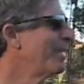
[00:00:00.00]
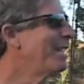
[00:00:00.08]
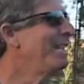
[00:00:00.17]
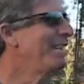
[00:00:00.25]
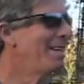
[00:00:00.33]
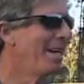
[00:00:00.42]
the
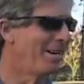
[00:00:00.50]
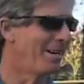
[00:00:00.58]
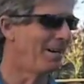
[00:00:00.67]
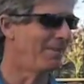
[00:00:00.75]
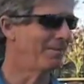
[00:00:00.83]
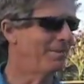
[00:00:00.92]
heat data
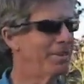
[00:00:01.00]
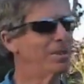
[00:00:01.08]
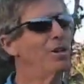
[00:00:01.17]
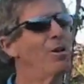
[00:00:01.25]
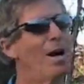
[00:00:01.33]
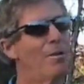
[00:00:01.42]
off of it
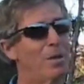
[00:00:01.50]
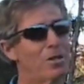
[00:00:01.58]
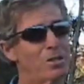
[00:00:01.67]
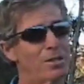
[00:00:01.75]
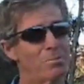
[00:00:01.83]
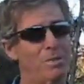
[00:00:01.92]
to know how
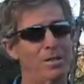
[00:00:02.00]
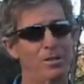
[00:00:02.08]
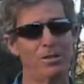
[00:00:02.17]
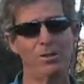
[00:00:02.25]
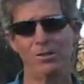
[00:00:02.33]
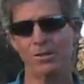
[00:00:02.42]
much it's being
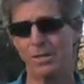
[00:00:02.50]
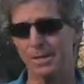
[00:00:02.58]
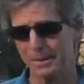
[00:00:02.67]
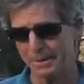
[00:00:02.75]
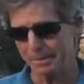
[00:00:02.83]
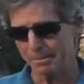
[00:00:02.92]
used.
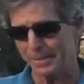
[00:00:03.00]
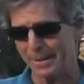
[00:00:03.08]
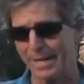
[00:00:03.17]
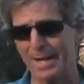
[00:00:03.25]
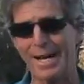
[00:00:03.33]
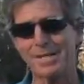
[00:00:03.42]

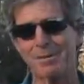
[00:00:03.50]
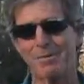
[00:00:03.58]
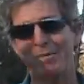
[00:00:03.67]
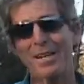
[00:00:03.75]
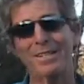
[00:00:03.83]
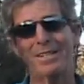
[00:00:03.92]
It has to
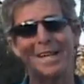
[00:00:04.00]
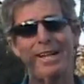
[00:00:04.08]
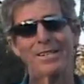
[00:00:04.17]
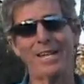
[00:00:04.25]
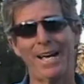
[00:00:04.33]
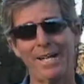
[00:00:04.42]
be vented to the
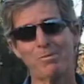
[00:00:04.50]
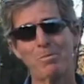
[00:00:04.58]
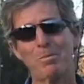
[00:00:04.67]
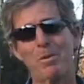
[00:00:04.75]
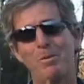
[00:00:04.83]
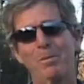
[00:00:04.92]
outside, it has to
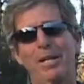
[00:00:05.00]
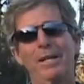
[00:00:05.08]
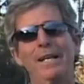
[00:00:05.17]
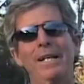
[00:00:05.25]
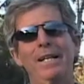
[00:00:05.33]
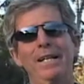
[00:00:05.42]
be permanent,
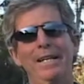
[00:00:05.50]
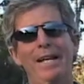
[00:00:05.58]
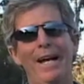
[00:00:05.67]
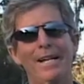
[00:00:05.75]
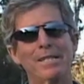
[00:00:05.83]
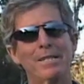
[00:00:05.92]

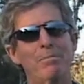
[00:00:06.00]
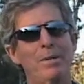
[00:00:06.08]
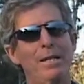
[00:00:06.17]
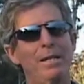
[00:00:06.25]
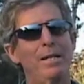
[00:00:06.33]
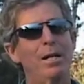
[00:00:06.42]
it has to
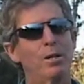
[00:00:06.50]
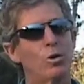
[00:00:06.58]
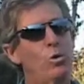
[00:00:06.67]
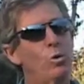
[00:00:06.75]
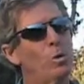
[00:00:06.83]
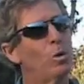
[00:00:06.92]
be
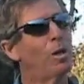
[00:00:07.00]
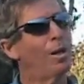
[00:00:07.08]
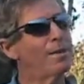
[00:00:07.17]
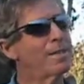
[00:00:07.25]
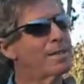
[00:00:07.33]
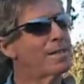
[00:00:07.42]
cool
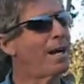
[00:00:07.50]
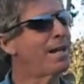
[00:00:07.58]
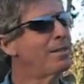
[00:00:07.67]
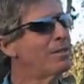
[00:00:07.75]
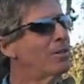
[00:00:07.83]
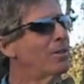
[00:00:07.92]
on the
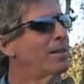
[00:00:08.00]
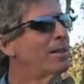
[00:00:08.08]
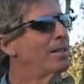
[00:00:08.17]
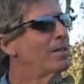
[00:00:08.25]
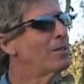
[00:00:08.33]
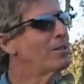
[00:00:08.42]
sides so that
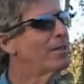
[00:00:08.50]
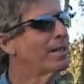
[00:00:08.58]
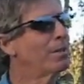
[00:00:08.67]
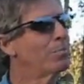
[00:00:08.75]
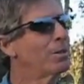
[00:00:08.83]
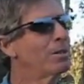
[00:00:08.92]
kids don't
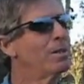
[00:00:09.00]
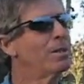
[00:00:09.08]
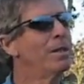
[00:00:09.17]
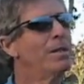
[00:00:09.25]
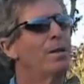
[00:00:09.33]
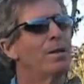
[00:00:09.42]
get
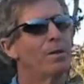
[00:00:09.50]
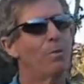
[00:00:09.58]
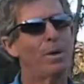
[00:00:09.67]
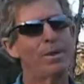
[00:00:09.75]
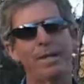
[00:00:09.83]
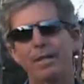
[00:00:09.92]
burned. The
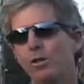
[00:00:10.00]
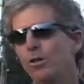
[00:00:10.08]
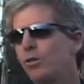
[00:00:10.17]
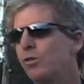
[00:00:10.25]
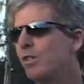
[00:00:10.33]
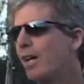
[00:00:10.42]
one thing that
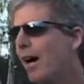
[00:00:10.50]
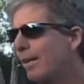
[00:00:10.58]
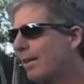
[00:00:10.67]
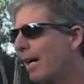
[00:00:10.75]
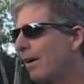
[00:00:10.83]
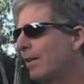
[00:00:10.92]
WHO's
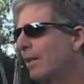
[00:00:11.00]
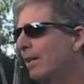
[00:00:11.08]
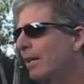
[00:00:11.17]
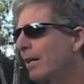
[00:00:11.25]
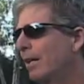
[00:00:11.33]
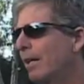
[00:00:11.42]
not counting
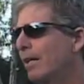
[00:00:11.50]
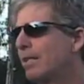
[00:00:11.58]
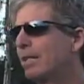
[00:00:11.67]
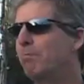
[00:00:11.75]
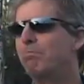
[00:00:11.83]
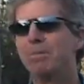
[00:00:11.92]

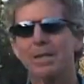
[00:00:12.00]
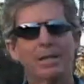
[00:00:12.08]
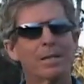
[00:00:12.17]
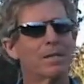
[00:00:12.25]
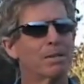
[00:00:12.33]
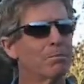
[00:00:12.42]
is the
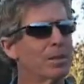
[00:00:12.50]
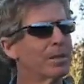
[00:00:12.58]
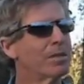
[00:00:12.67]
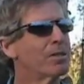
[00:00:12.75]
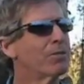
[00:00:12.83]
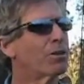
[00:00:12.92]
millions and
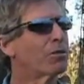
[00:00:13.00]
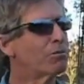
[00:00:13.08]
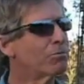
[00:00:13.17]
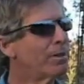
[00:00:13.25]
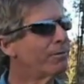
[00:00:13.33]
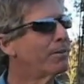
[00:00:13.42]
millions of
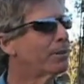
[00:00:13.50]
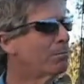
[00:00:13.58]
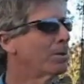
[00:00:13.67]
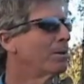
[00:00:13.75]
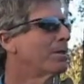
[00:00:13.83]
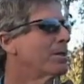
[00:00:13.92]
horrific
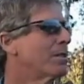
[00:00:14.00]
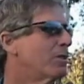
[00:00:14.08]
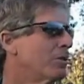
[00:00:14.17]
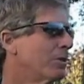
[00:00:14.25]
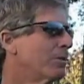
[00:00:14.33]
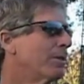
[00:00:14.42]
burns to
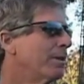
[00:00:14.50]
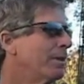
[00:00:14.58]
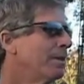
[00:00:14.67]
children